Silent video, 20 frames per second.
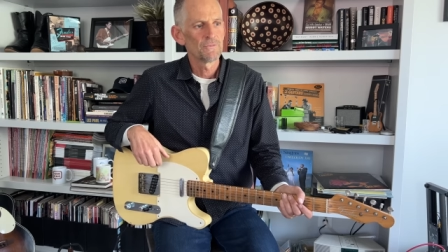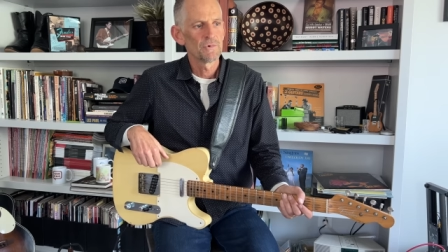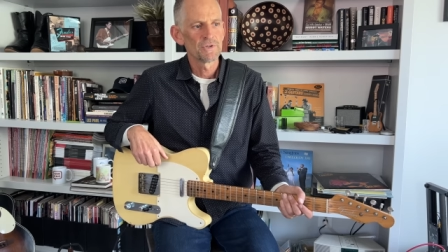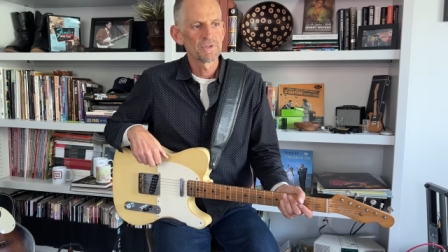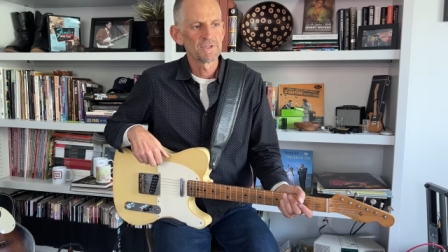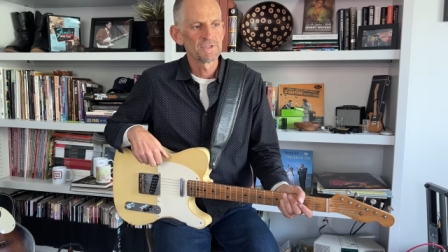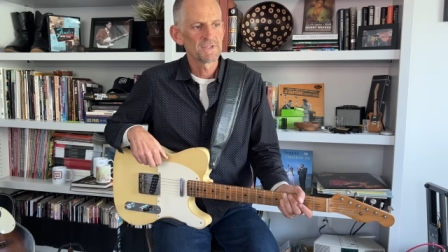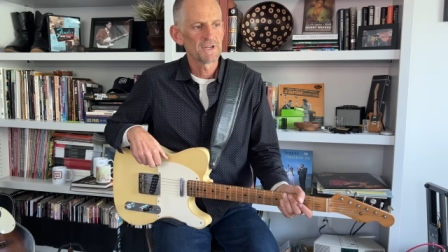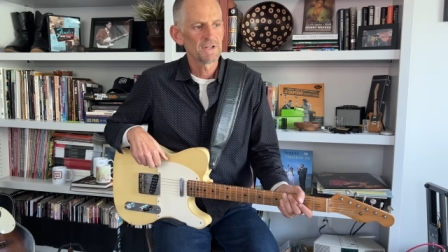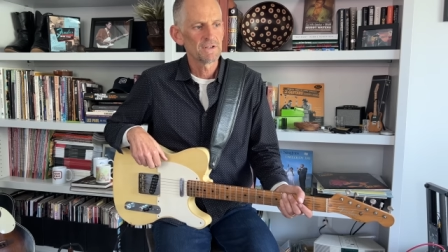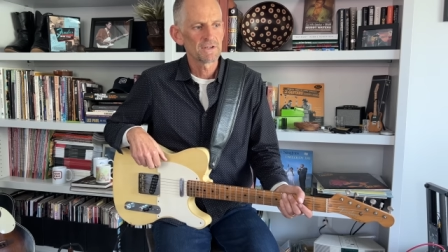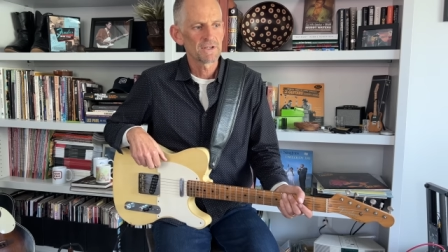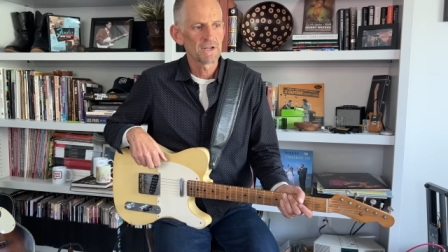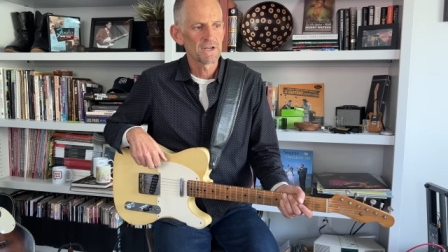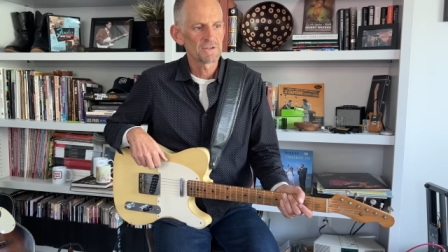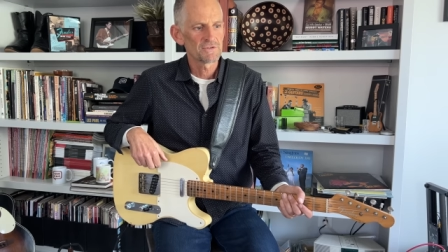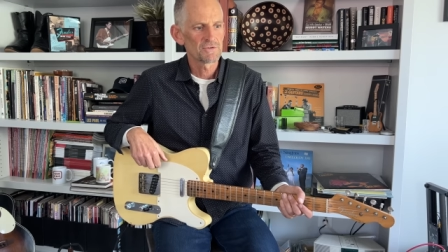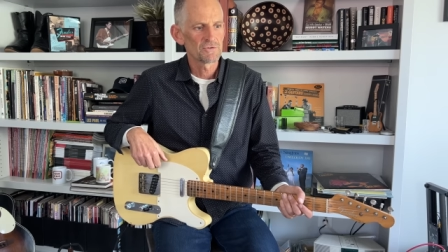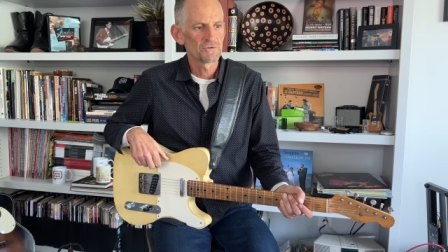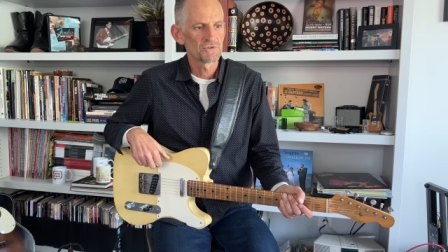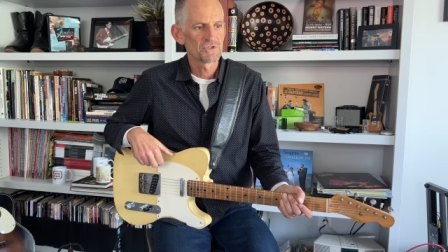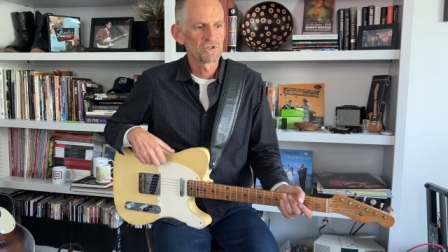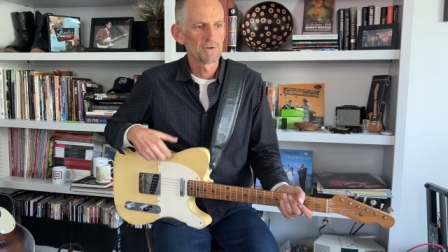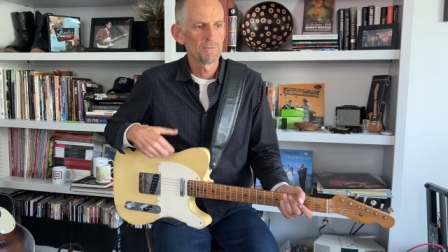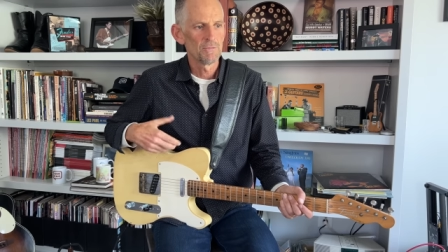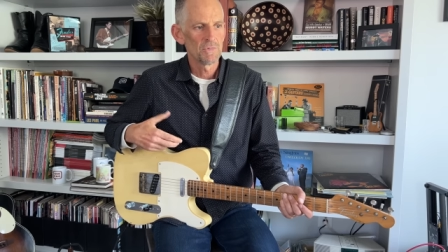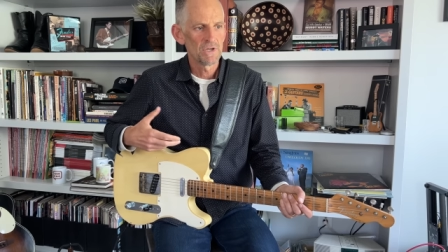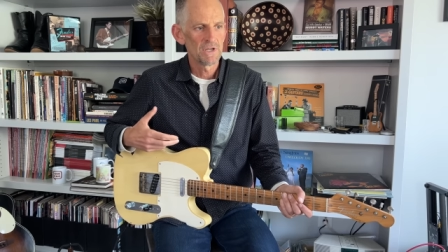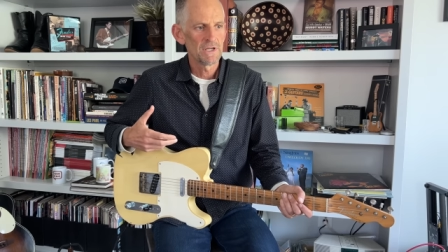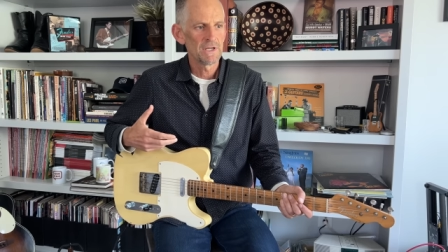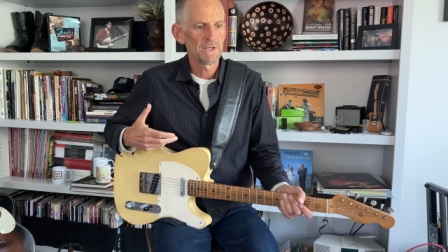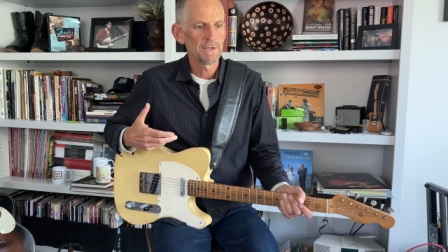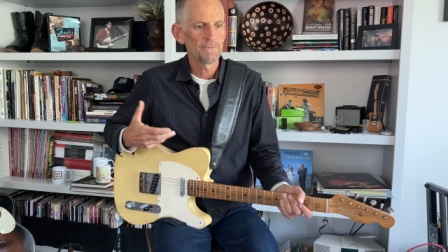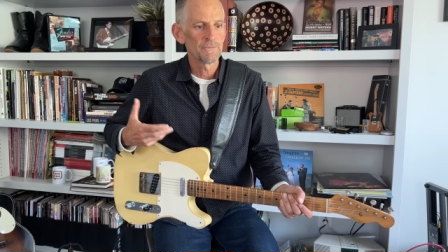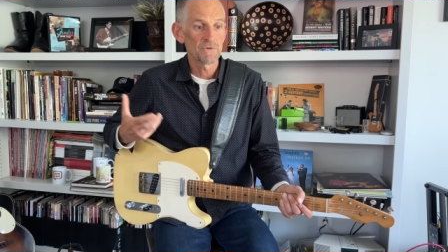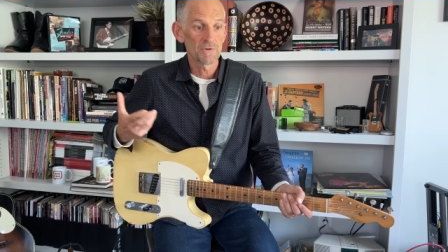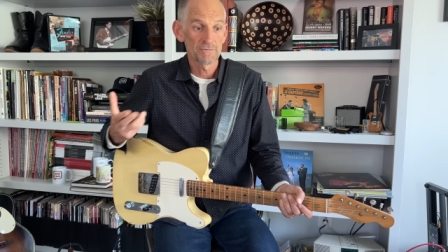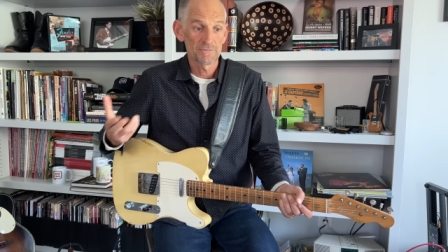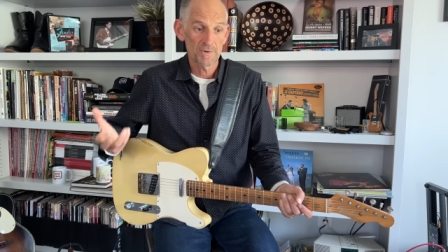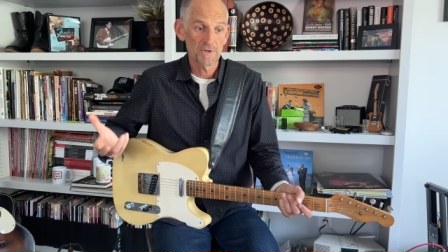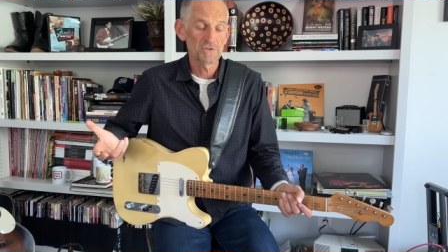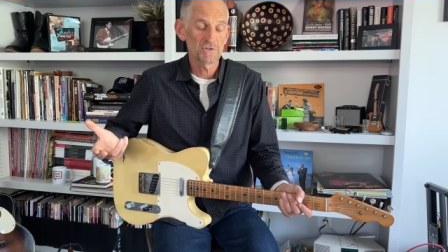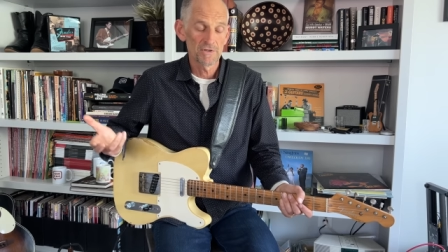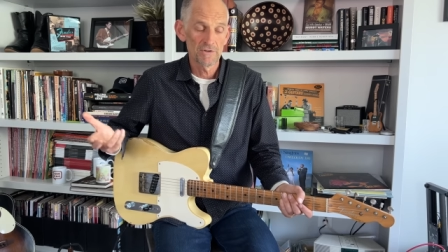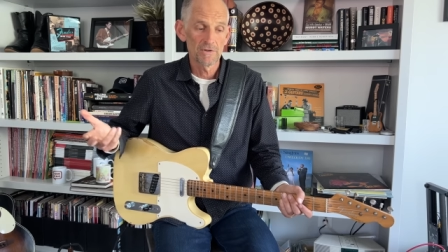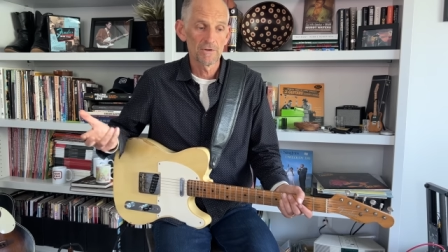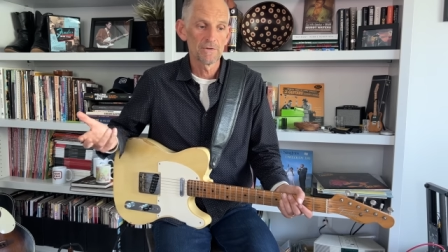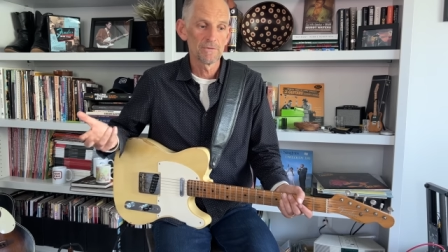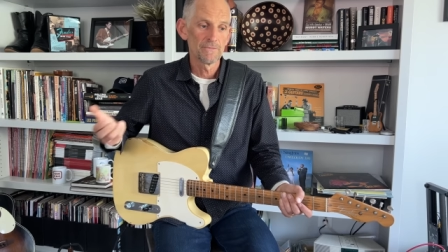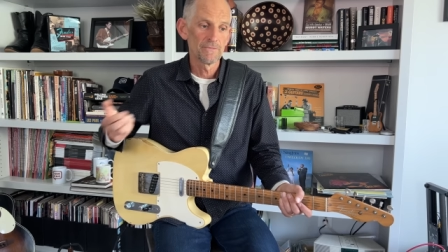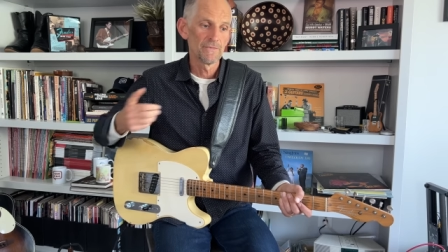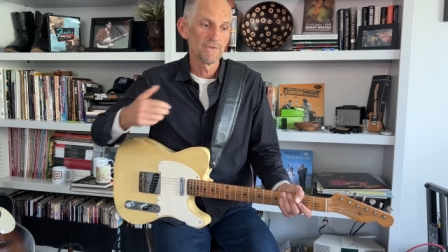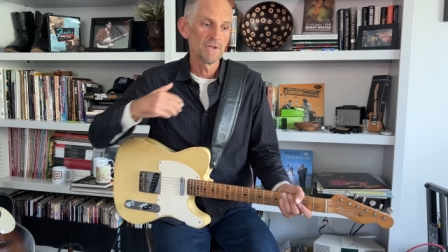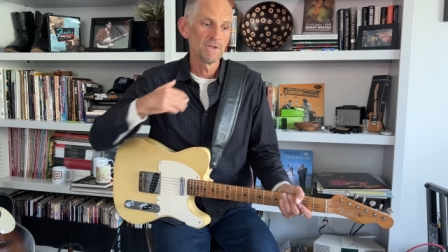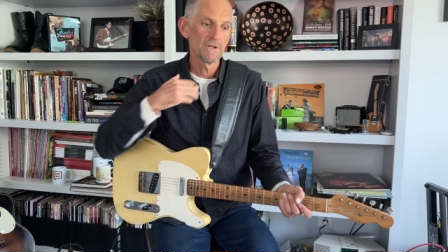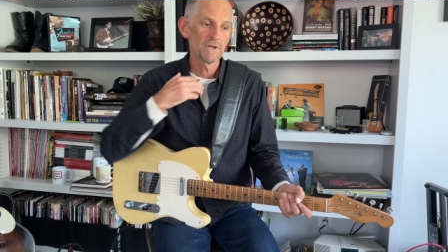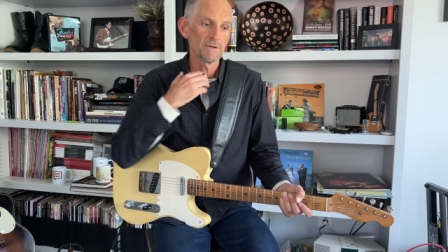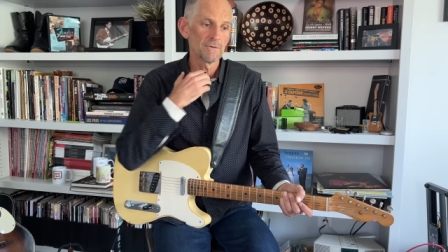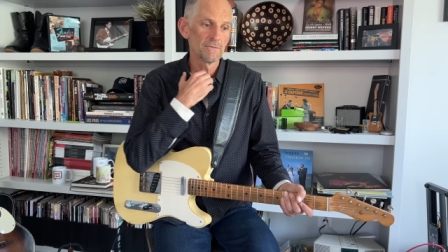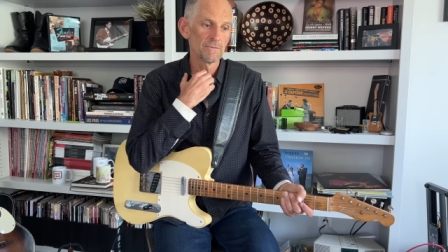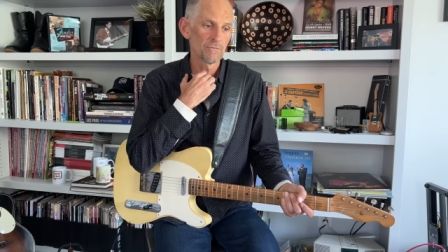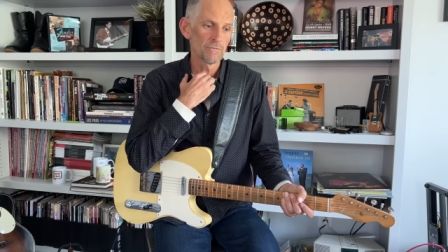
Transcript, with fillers: with a Telecaster, to me, especially the, the uh,